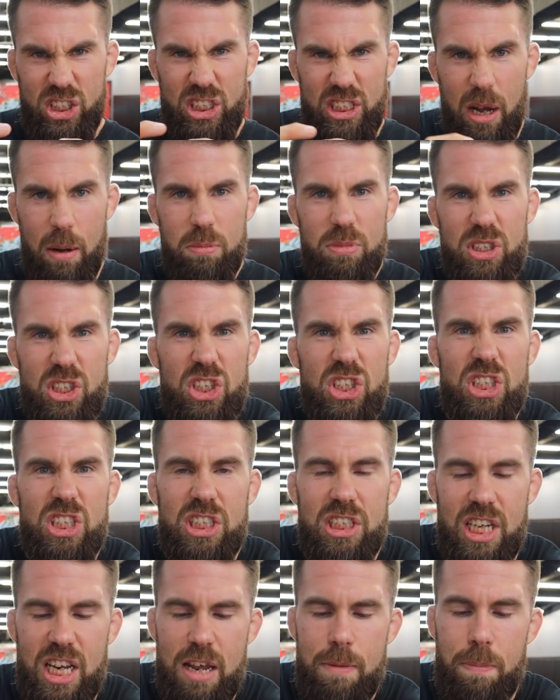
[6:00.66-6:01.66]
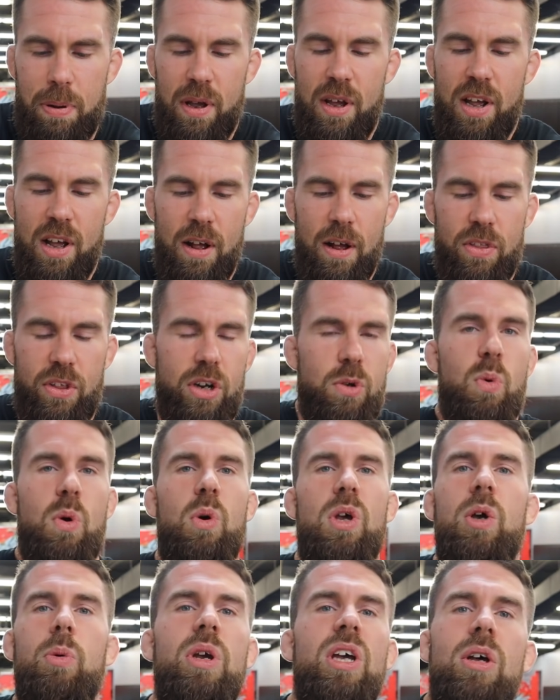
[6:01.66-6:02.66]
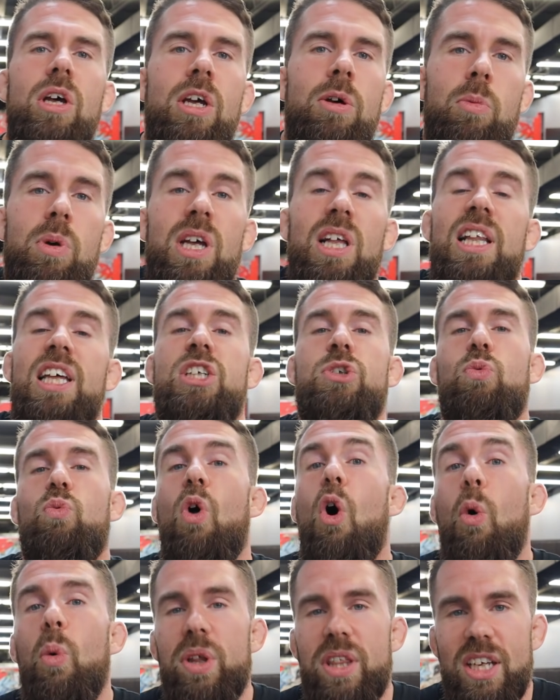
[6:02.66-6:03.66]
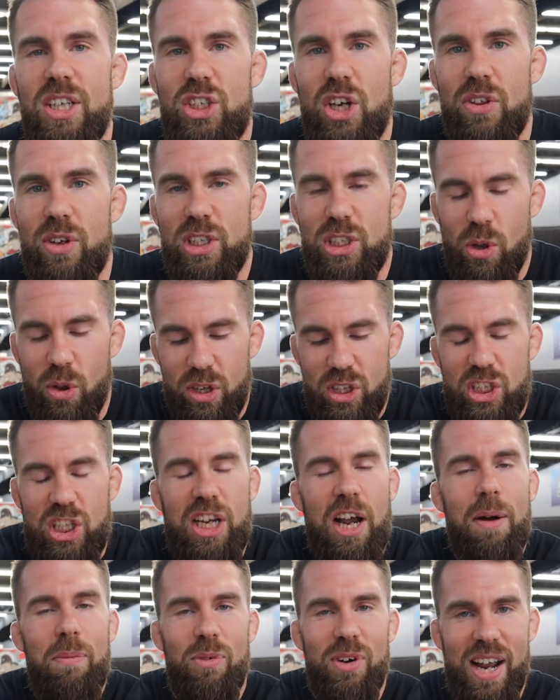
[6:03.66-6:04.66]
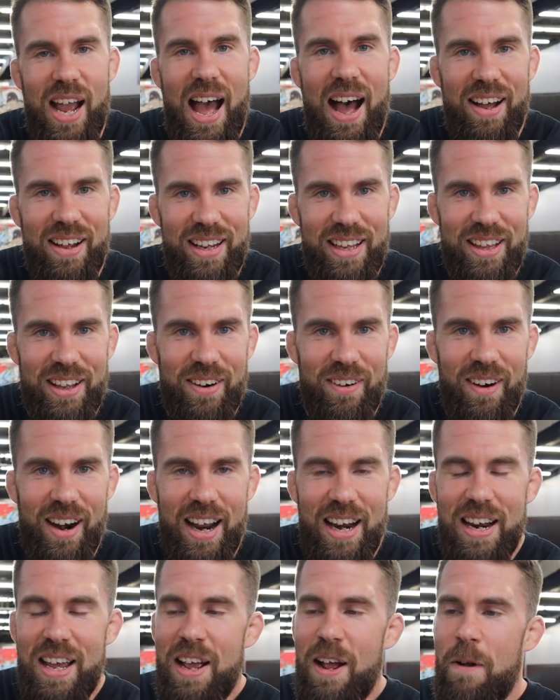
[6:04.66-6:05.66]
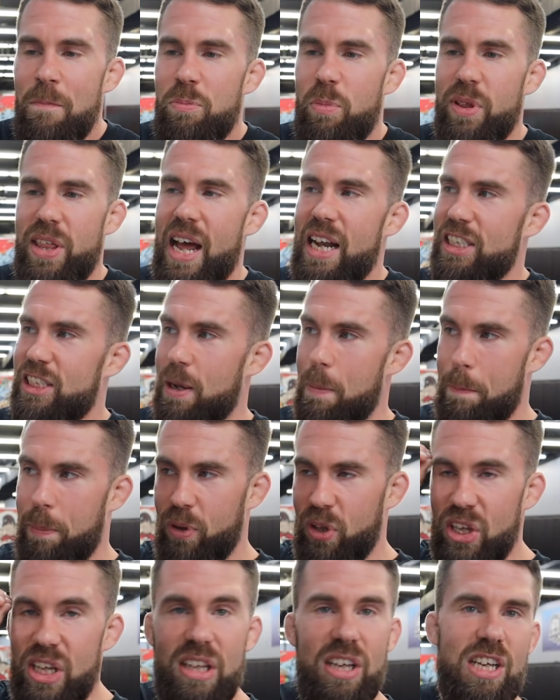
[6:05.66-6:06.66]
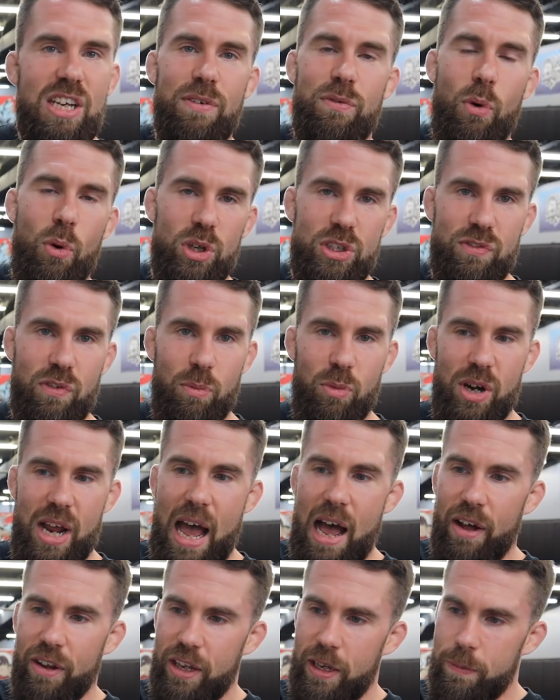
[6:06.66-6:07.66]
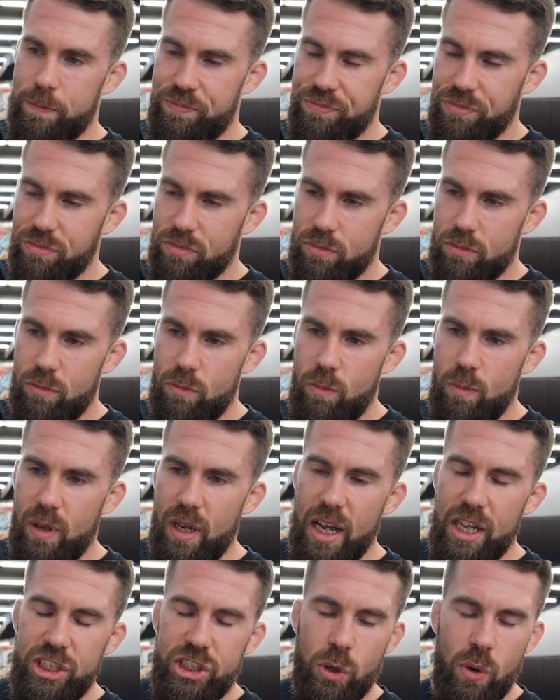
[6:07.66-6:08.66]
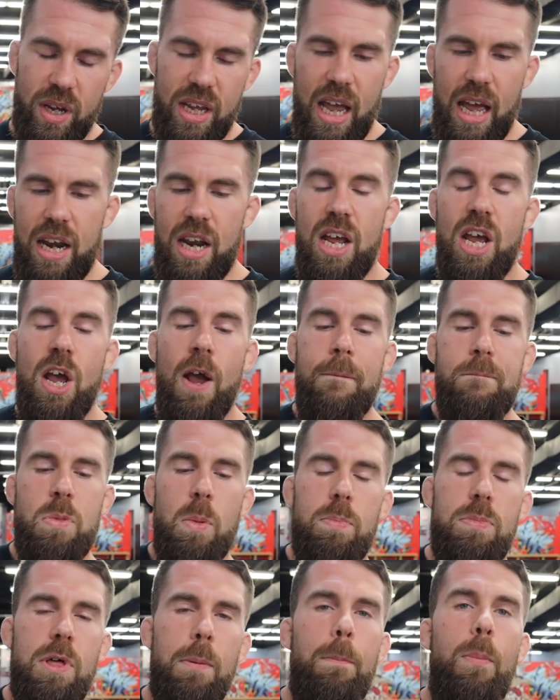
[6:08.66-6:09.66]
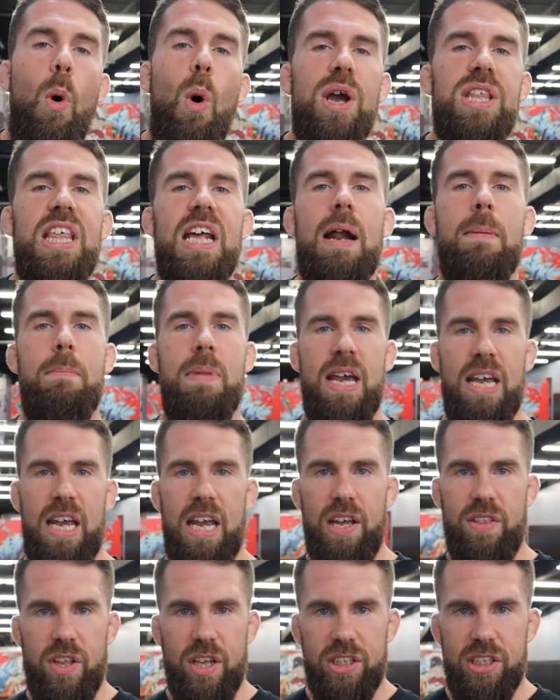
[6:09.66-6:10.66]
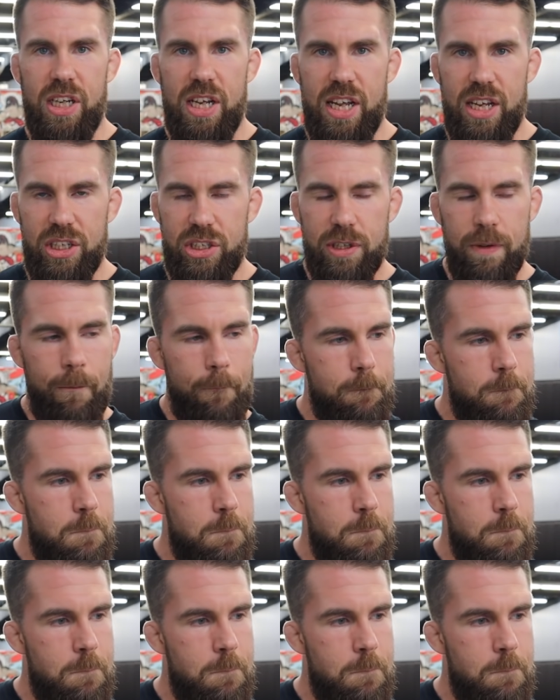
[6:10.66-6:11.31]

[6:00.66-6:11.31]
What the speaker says: some steep, we at least roll with each other, so there's some reality there, right? But that's completely divorced from reality. And so again, the point that I'm making in this is